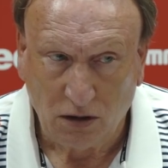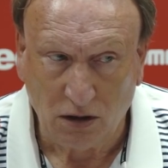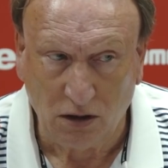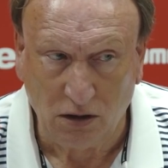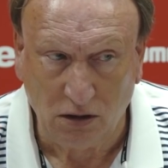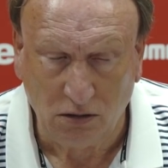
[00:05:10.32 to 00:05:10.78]

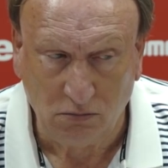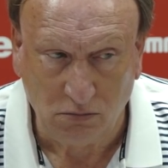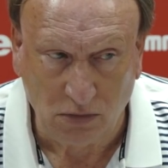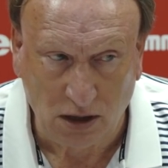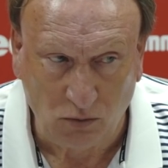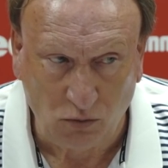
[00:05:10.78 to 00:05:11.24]

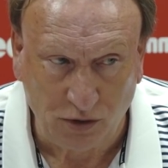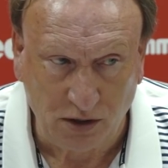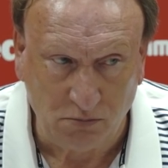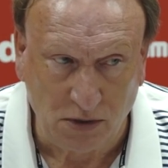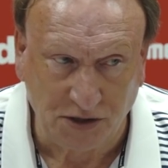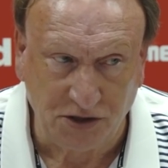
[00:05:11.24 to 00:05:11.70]
Um, I would
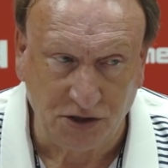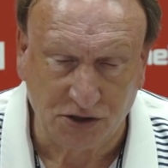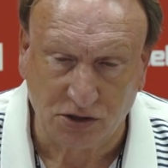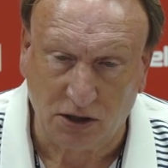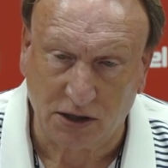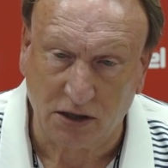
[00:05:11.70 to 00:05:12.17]
imagine
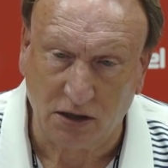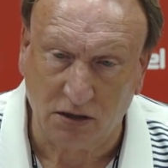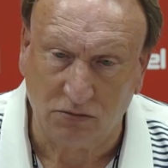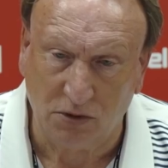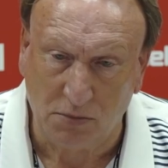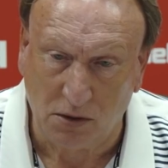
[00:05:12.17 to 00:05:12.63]
so. I
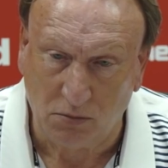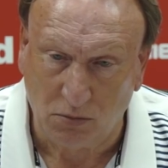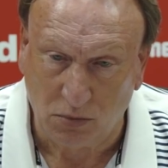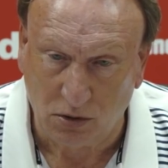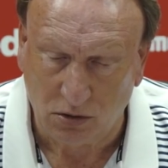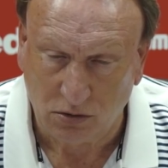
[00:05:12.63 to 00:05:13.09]
can't
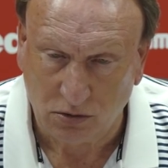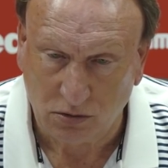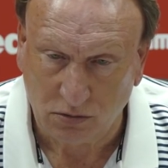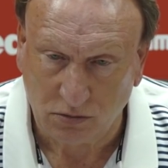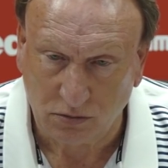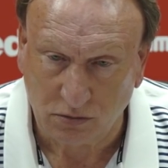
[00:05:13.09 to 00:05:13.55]
remember
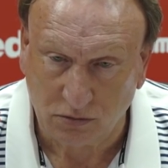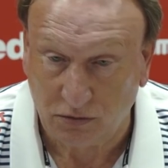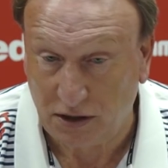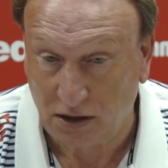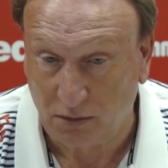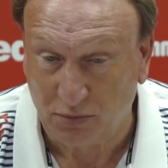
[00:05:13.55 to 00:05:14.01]

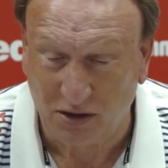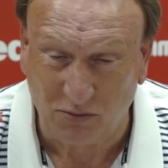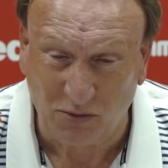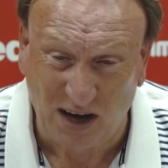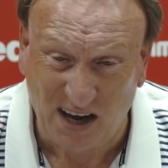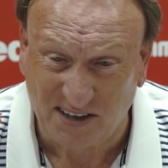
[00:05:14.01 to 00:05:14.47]
really.
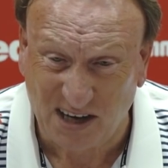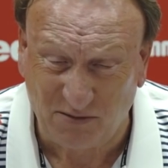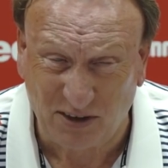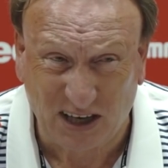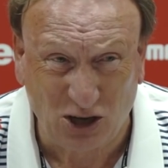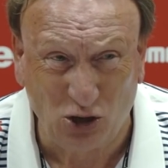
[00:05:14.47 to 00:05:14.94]
But at
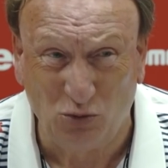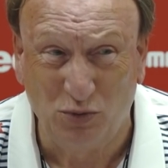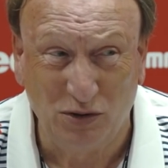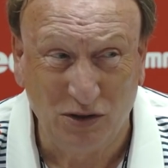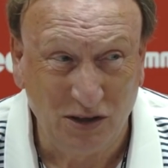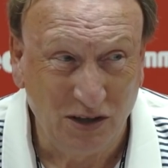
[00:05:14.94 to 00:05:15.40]
every
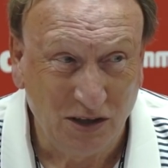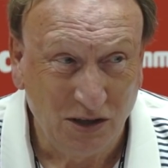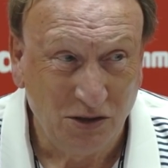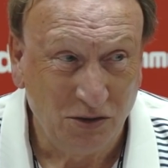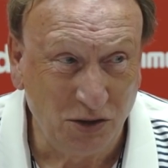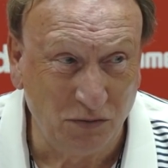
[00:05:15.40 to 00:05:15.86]
club,
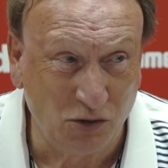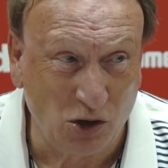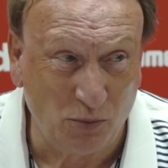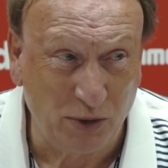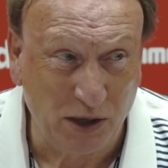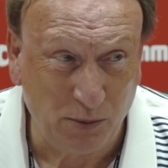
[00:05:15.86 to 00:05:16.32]
you've
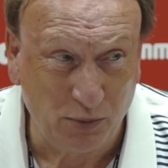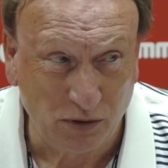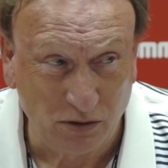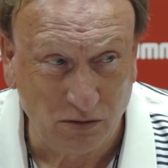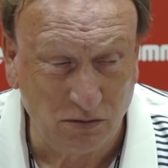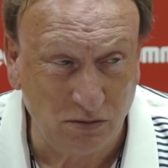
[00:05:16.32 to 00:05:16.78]
got
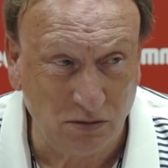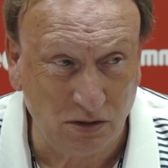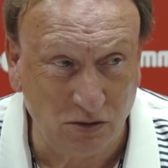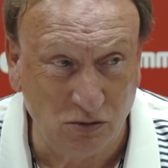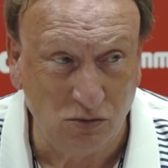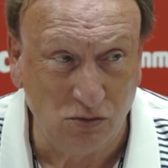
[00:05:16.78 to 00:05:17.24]
people
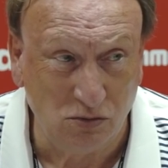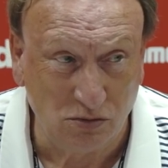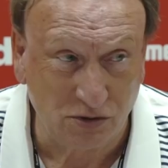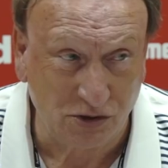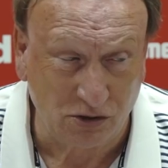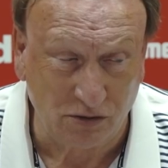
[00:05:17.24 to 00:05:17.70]
who
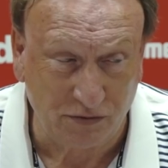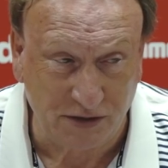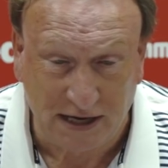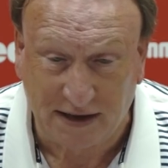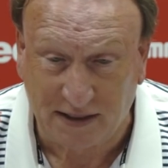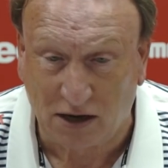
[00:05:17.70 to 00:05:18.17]
sort of
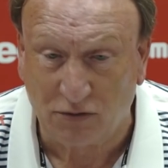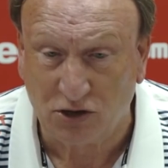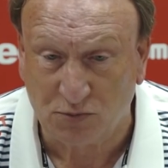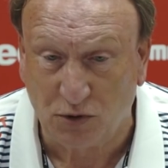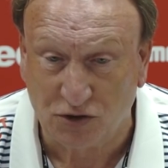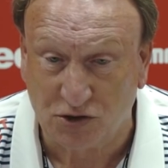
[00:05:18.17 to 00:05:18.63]
take that
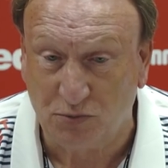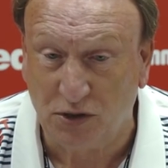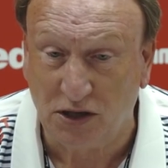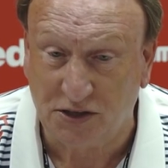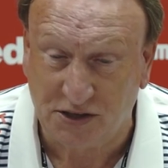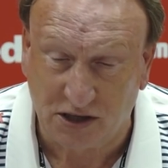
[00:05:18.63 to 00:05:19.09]

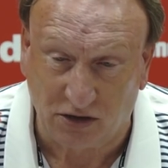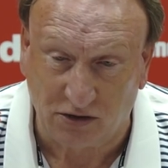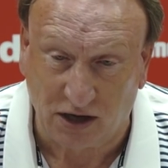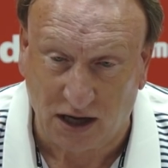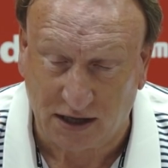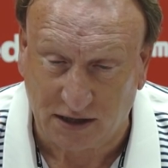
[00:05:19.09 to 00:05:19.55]
responsibility on
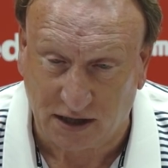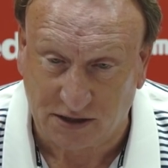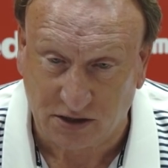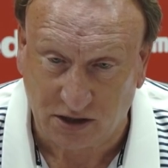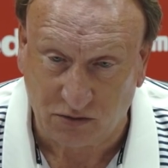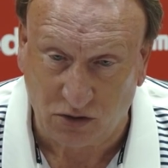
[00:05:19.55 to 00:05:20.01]
like
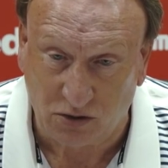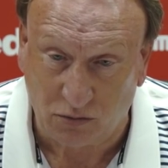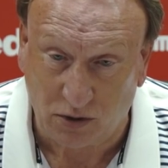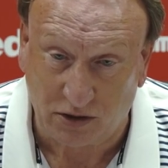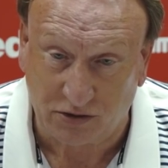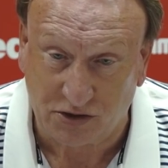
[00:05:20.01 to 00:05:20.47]
that. Are you with
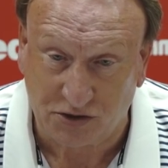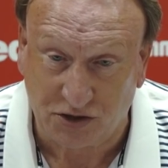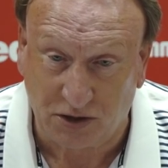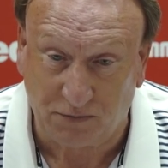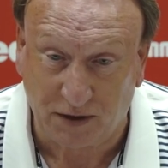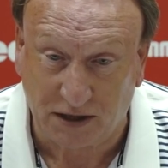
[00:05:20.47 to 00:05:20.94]
whether it's the
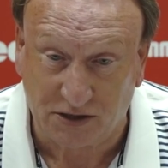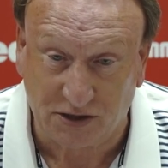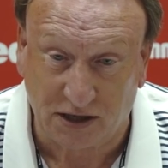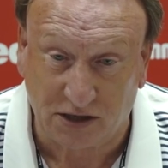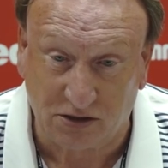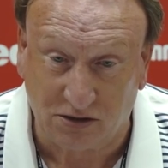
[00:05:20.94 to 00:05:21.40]
chief
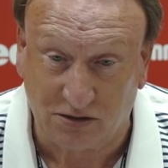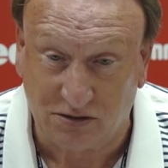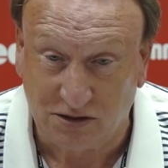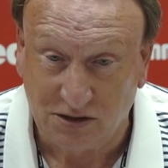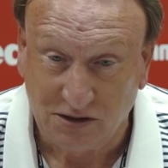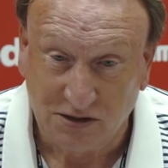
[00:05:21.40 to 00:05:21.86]
exec or
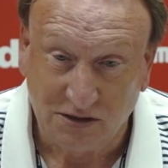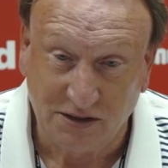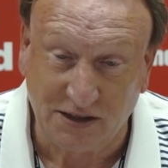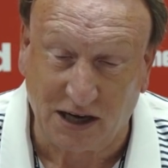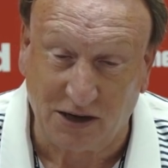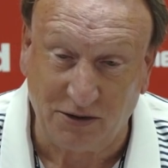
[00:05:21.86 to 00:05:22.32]

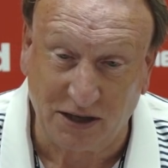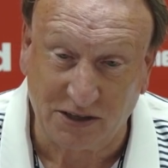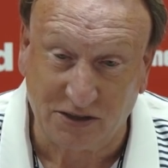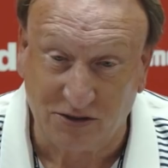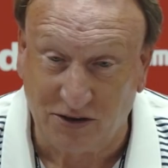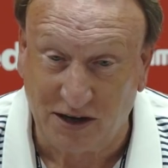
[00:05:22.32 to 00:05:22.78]

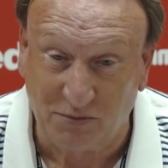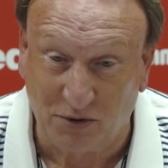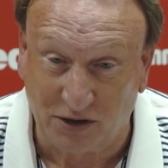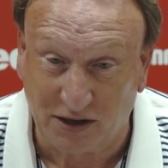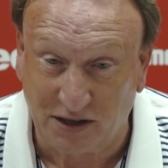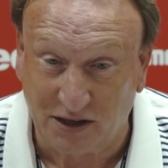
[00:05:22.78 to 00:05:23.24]
director or
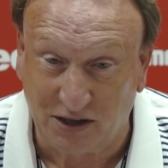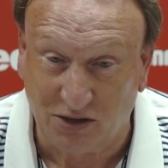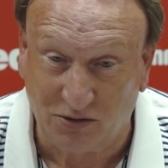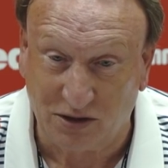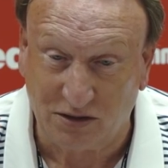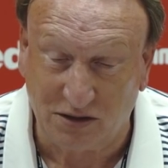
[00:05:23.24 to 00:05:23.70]
anybody? You
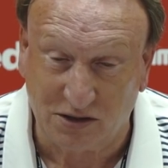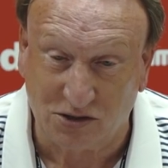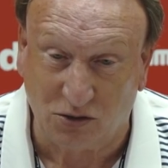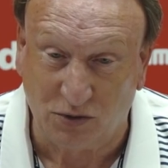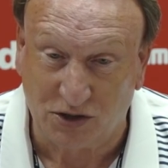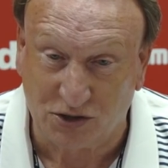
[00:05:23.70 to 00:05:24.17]
know, there's
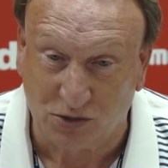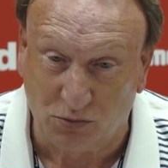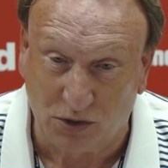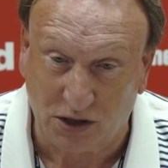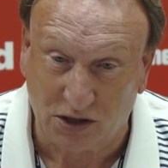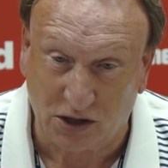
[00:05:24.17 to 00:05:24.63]
always
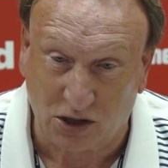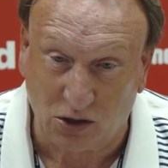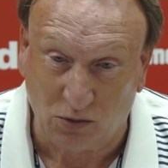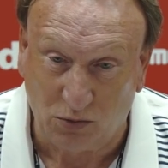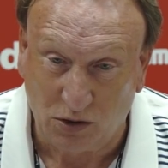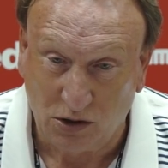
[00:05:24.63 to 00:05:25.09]
somebody at the
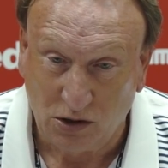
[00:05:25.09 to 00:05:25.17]
club.